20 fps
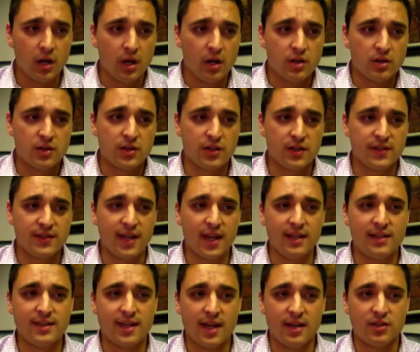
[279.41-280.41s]
She
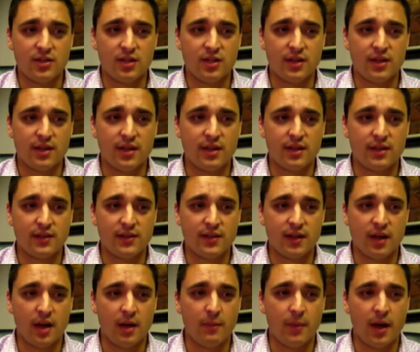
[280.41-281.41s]
states that she thinks
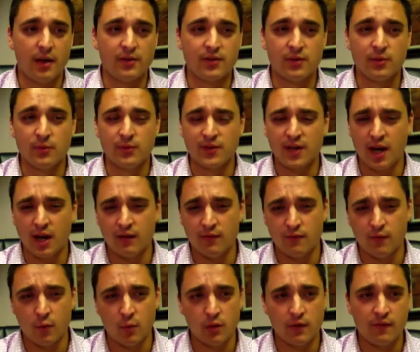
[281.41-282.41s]
about suicide
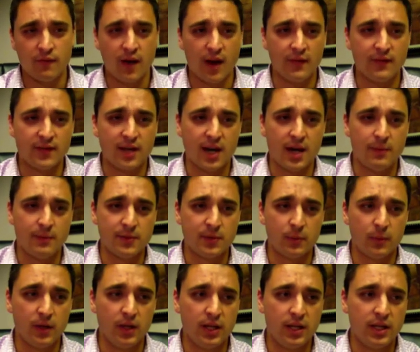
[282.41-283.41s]
4 to 5 times a
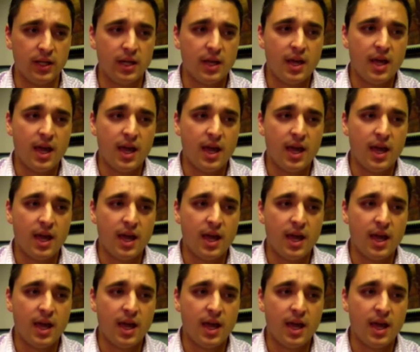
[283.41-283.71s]
week,